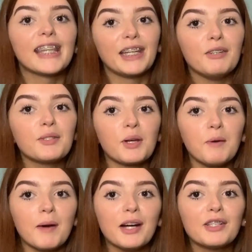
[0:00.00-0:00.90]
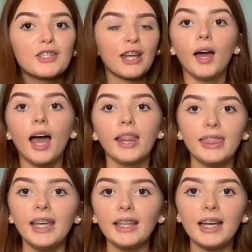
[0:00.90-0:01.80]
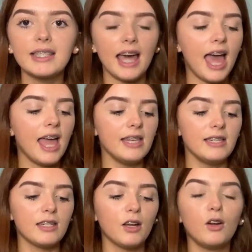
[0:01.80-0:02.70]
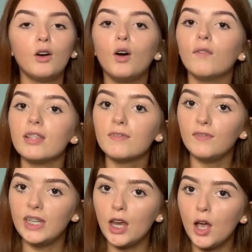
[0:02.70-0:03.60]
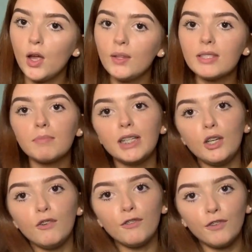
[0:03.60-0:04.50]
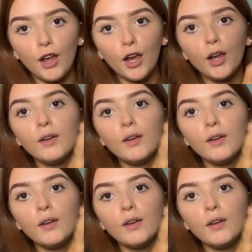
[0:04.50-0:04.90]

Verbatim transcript: Thank you so much. I think that is the end of this video. It's my new phone